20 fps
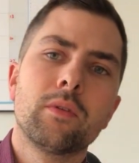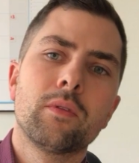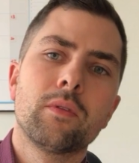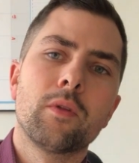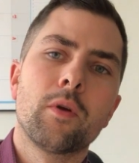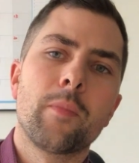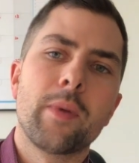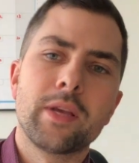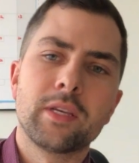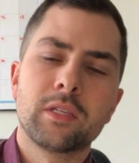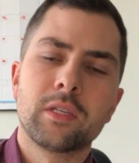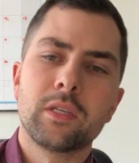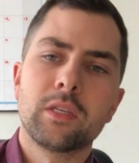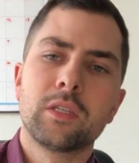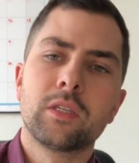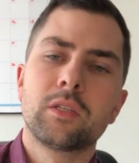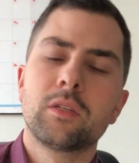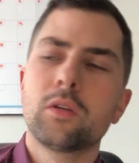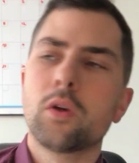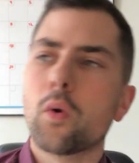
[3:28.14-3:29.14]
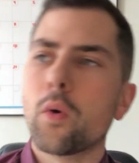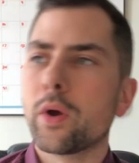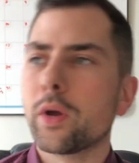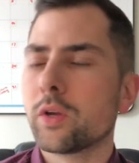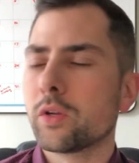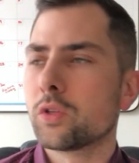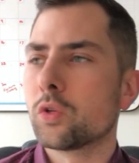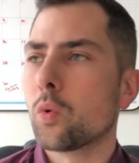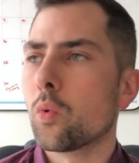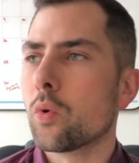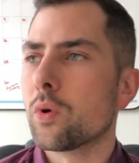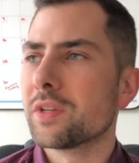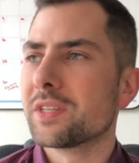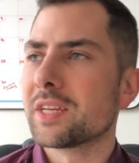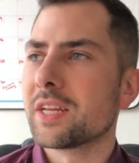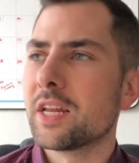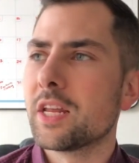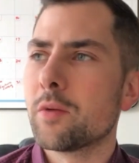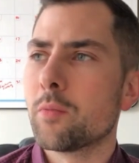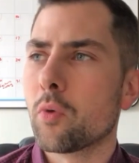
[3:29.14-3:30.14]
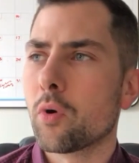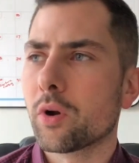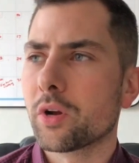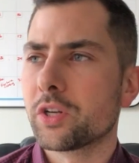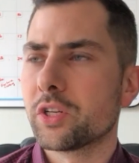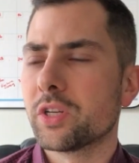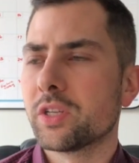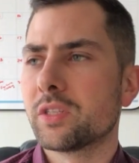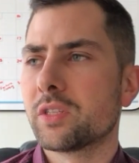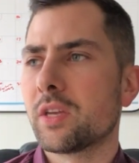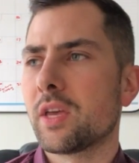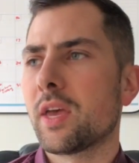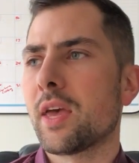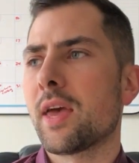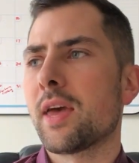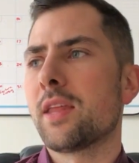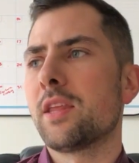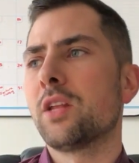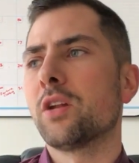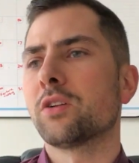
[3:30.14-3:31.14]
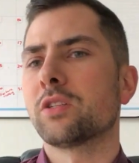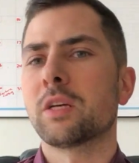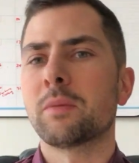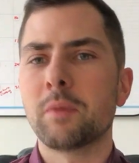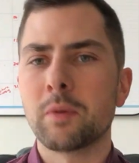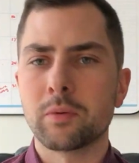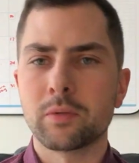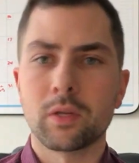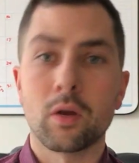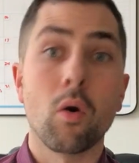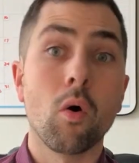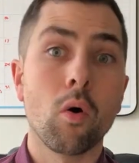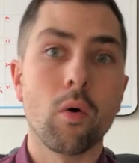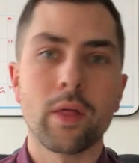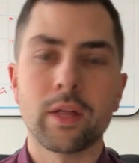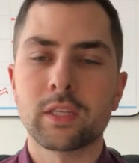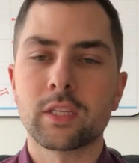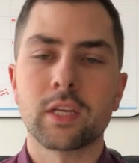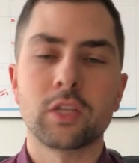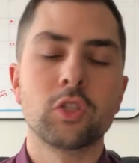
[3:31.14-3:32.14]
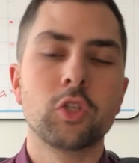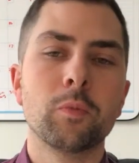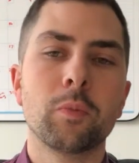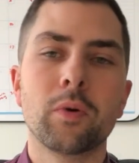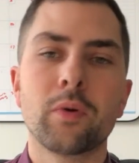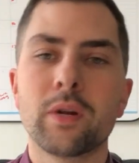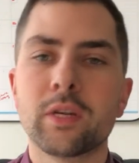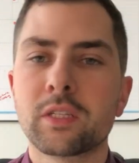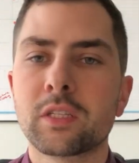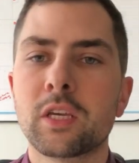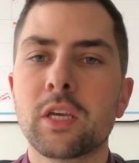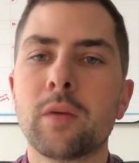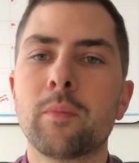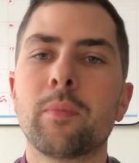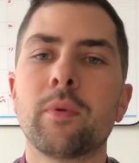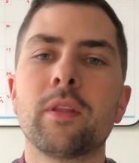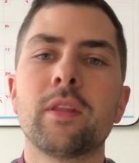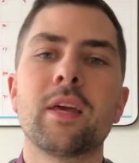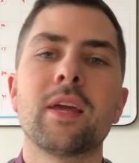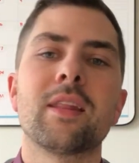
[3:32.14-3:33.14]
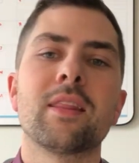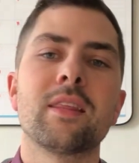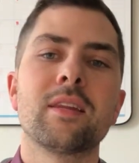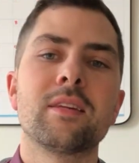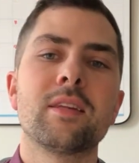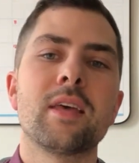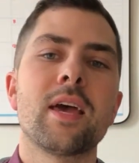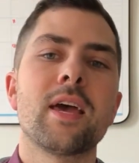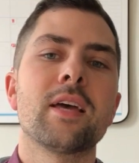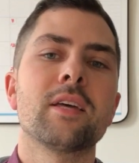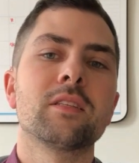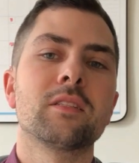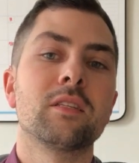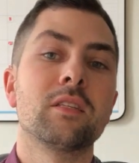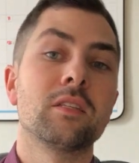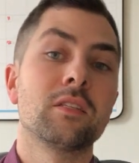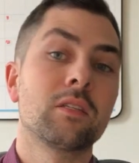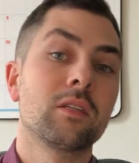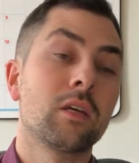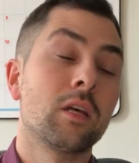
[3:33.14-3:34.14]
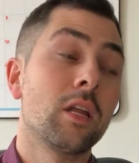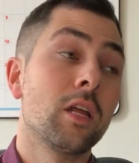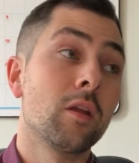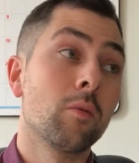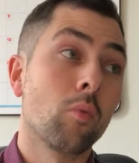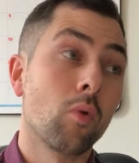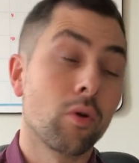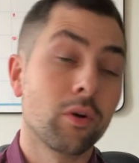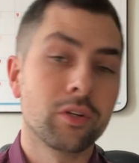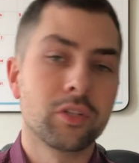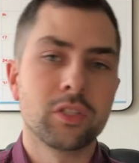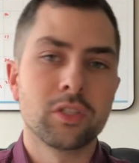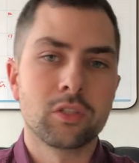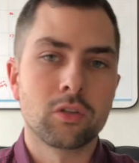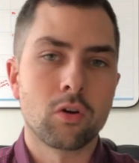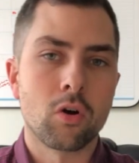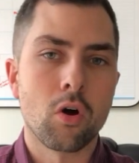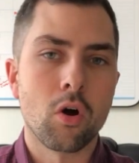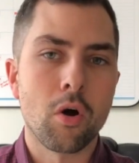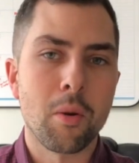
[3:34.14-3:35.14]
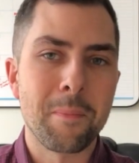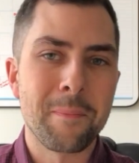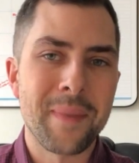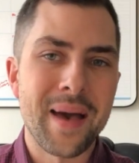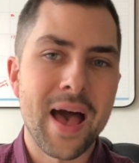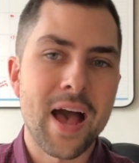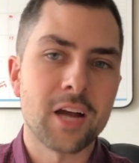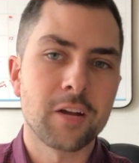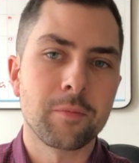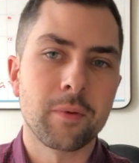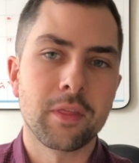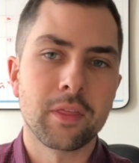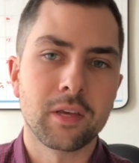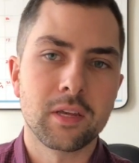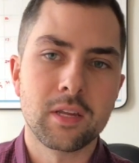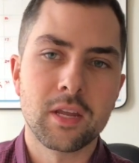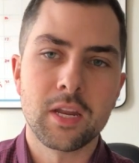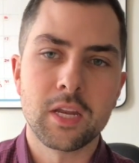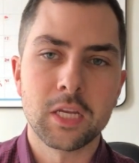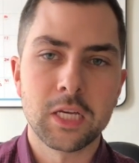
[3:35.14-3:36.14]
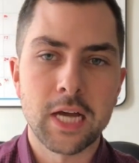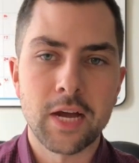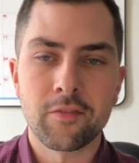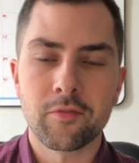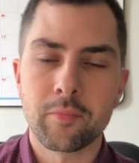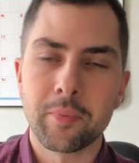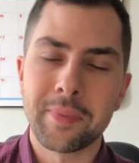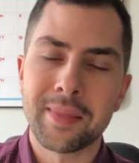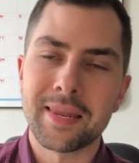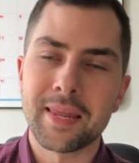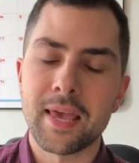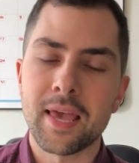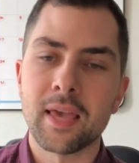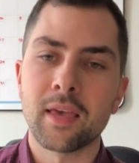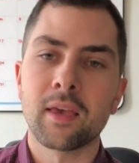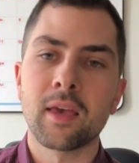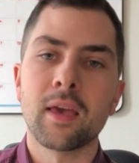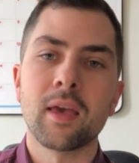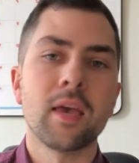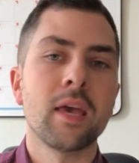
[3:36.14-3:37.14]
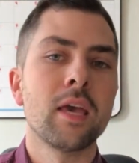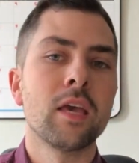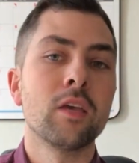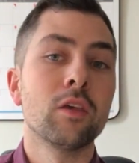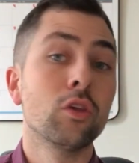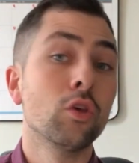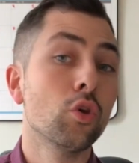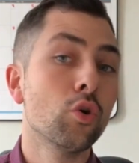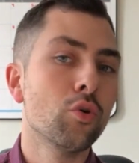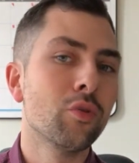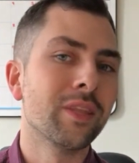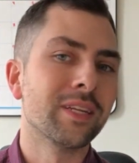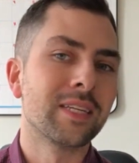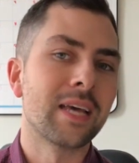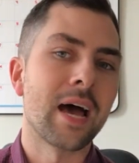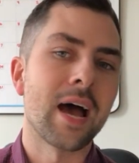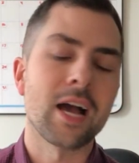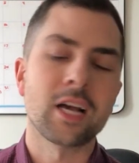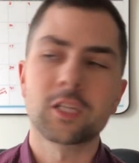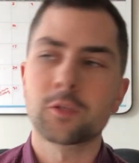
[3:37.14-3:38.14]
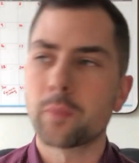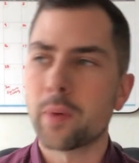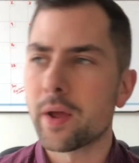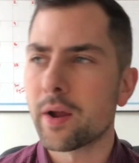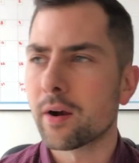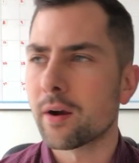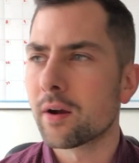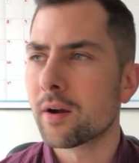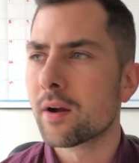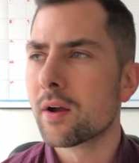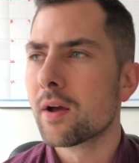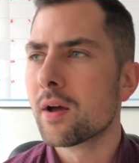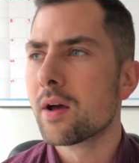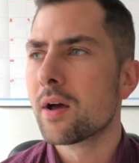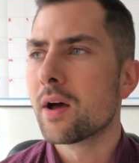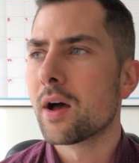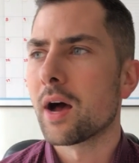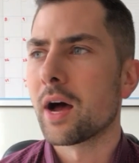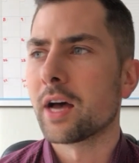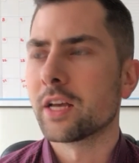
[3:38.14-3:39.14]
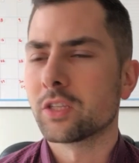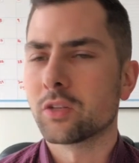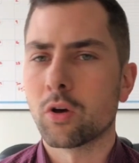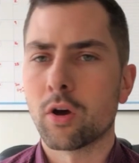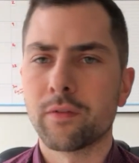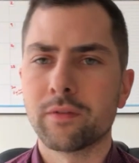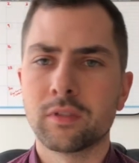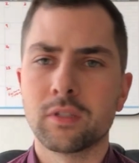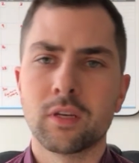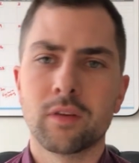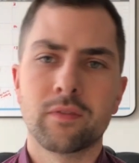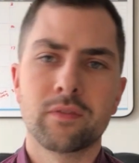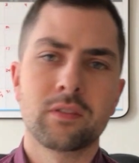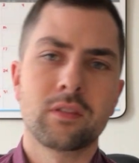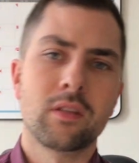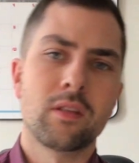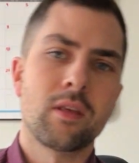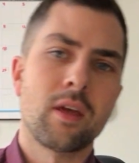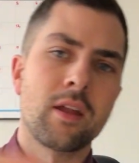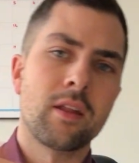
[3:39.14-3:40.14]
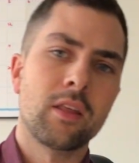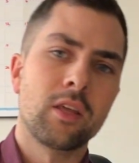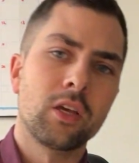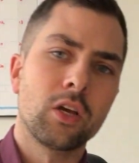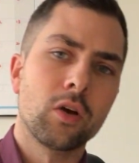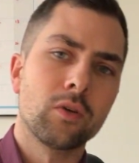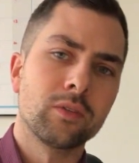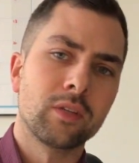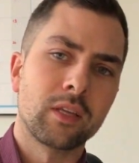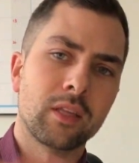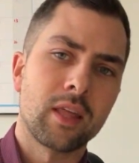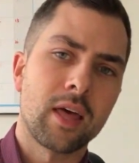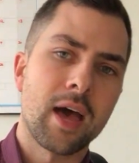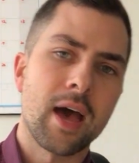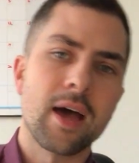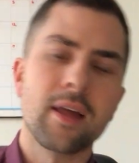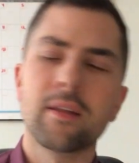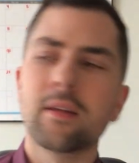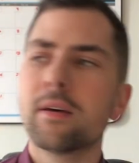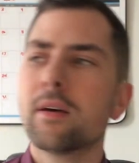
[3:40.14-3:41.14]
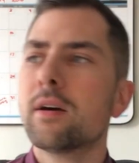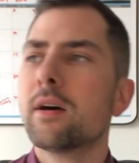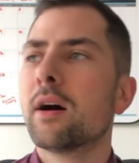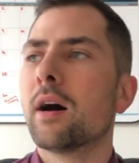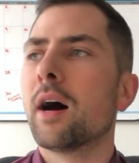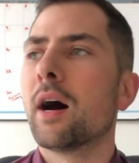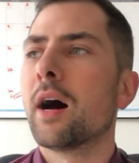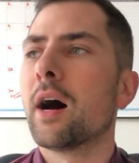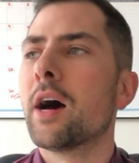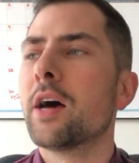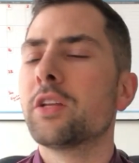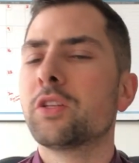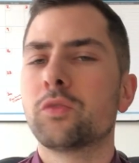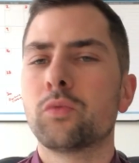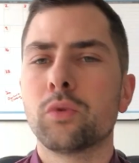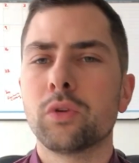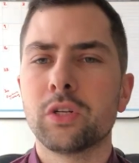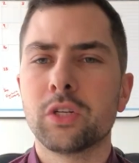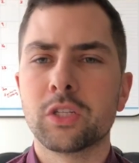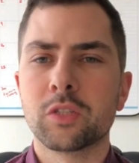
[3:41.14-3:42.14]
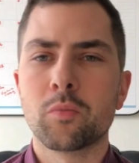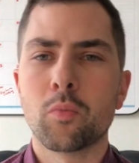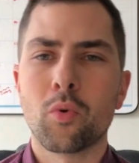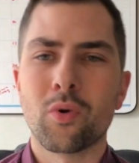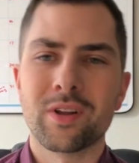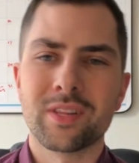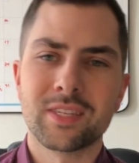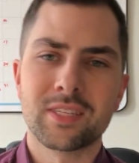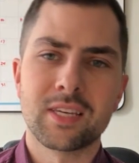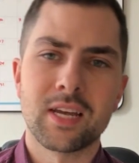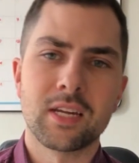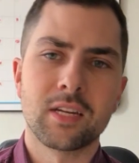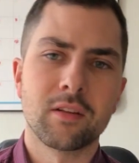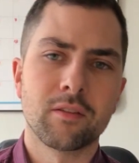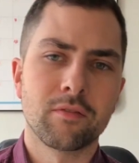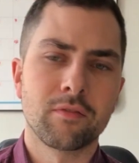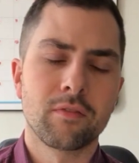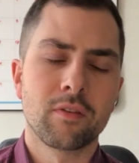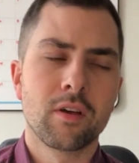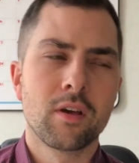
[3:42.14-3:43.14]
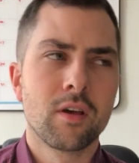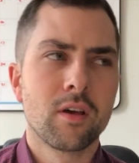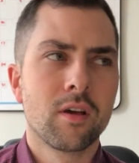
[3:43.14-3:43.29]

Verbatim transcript: they're basically going towards Canadian mortgages. And you know, some people say, "Oh, that's like super risky," but the end of the day is these Canadian mortgages are all backed by the Canadian government, aka you, the taxpayer. Uh, so obviously, if anything goes like that, uh, it's really just more incentive